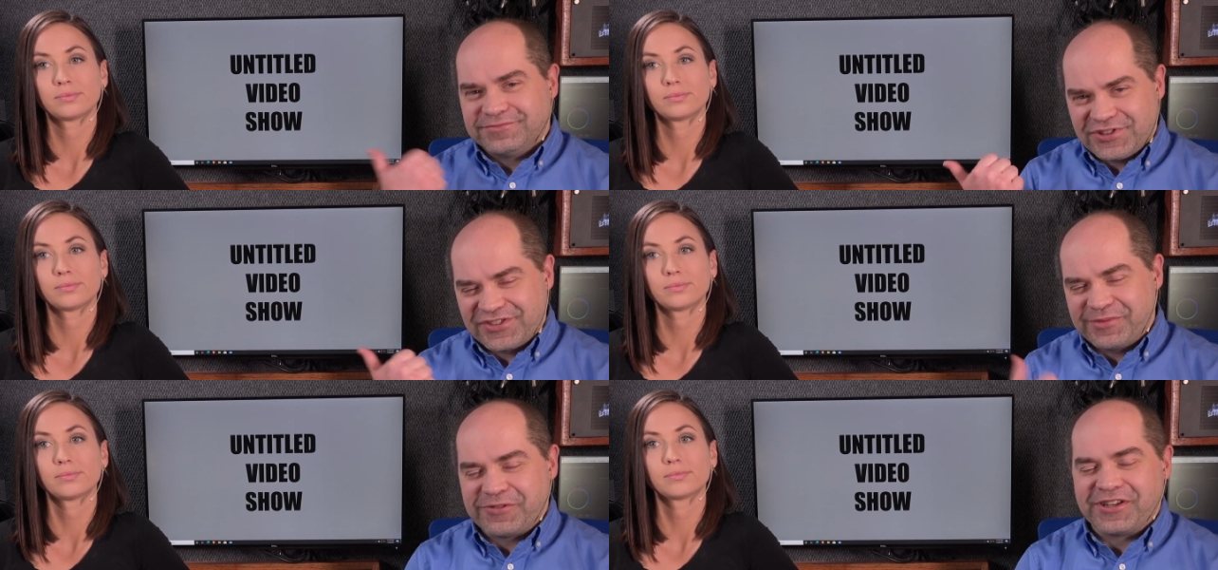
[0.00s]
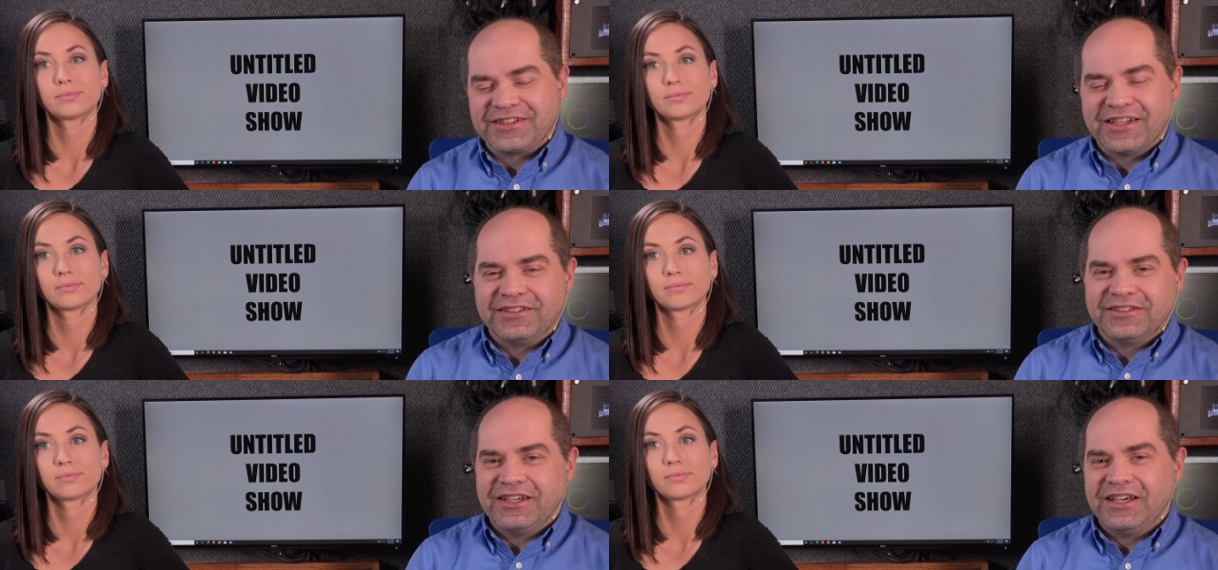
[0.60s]
Speaker 1: She's going to be running that.
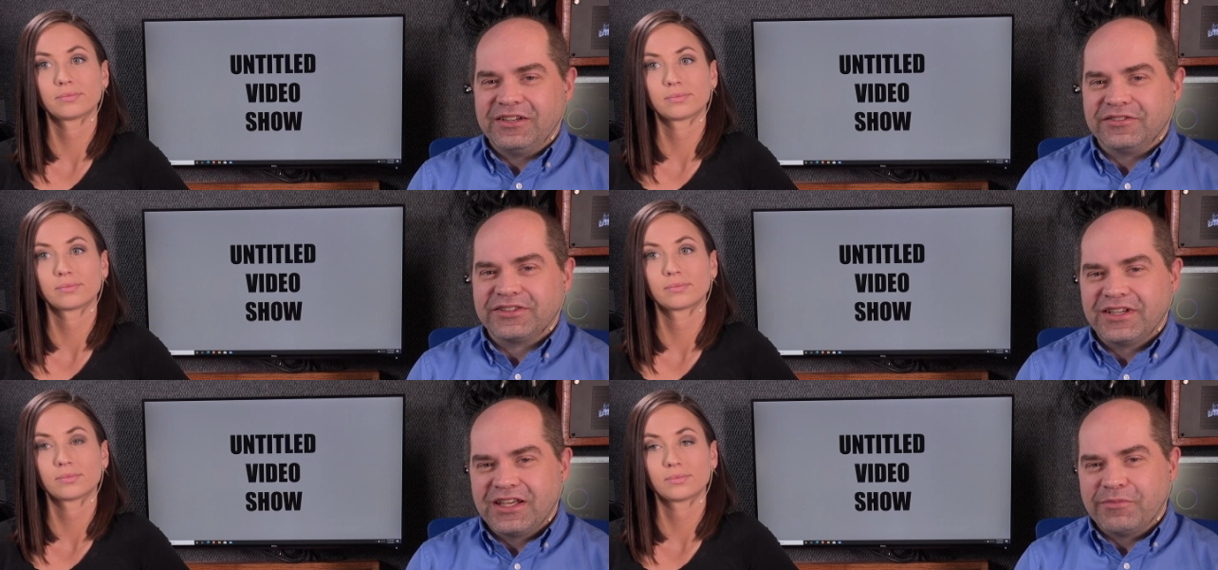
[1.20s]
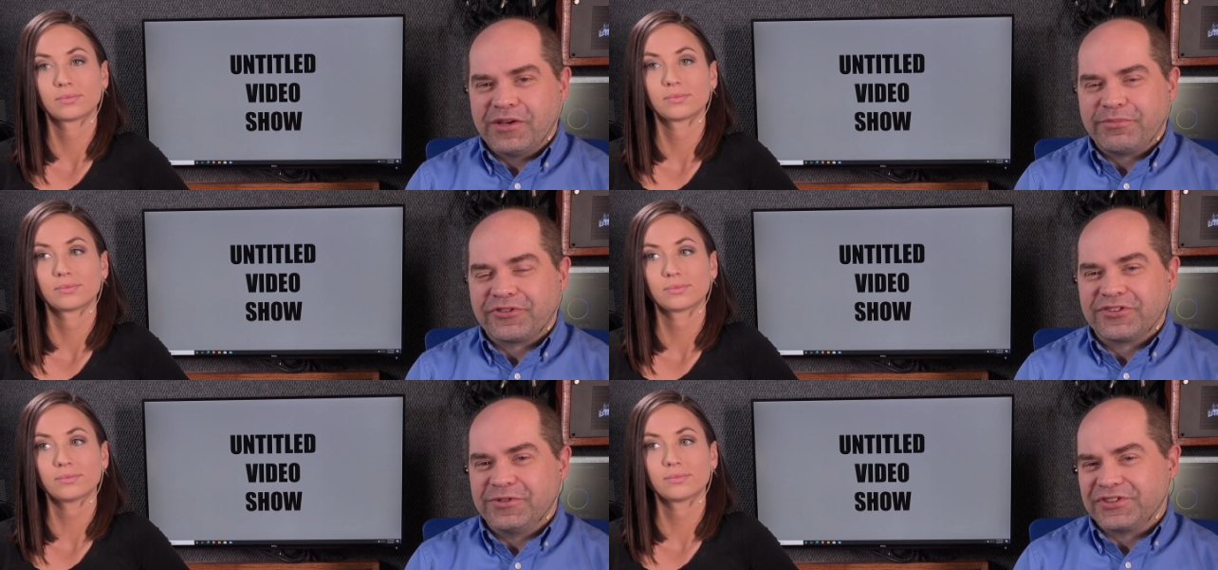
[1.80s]
And my
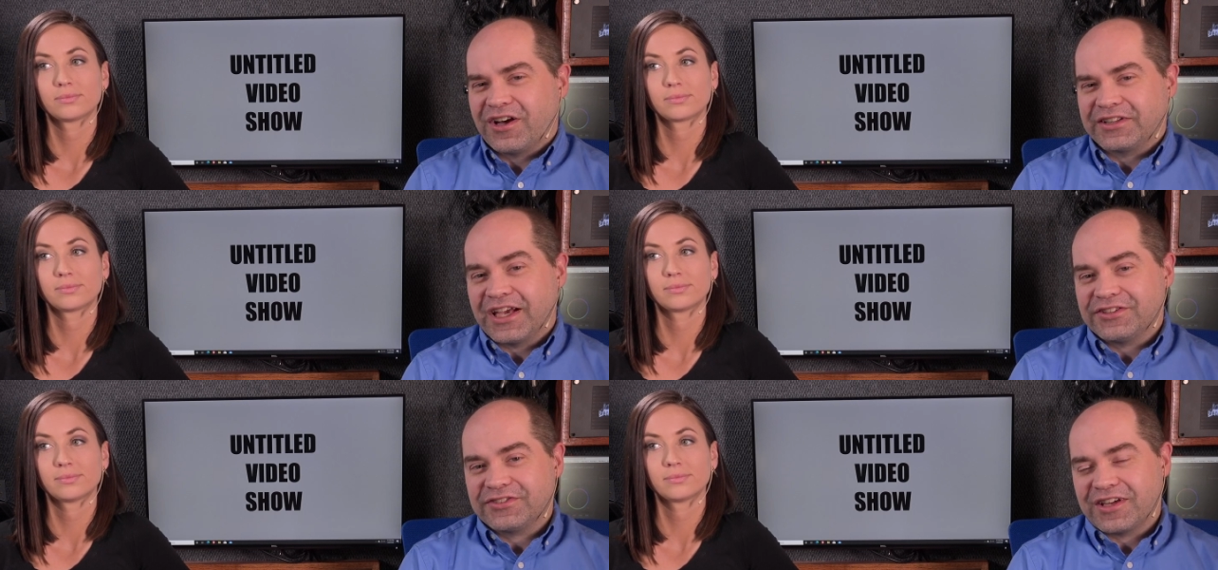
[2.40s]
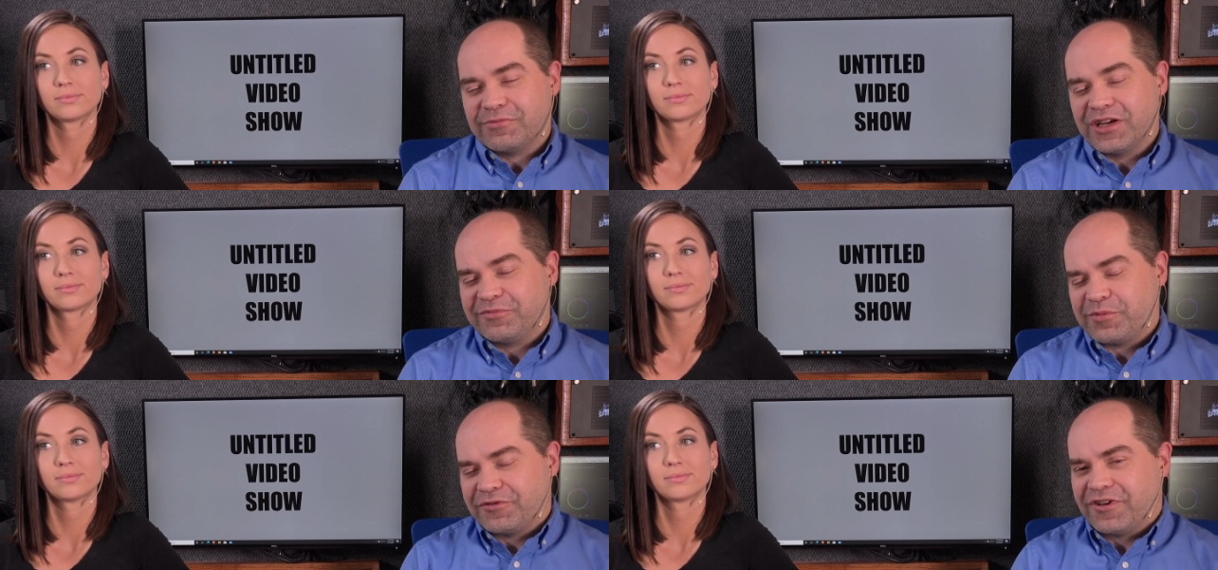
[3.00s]
personal one's Got Gadgets. I don't mind if
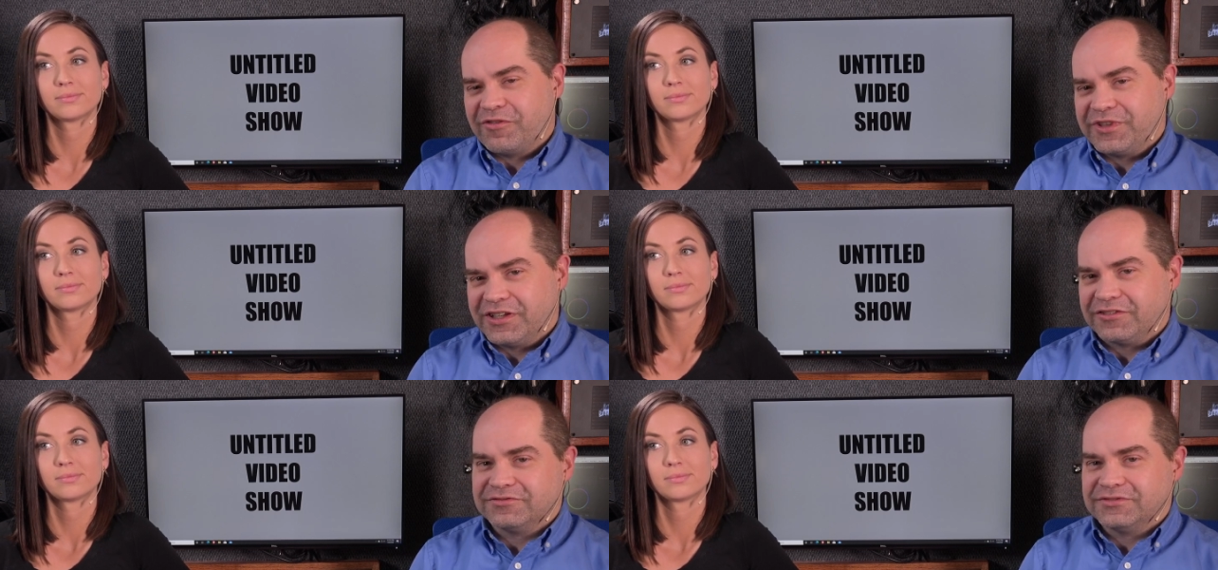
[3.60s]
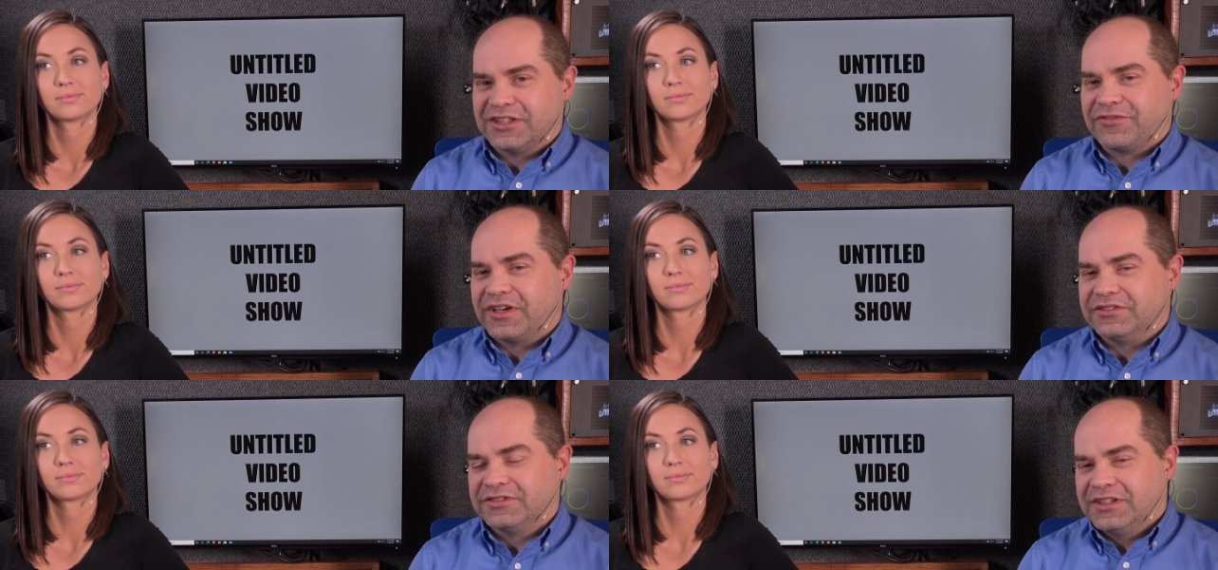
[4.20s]
people follow me there. That's fine.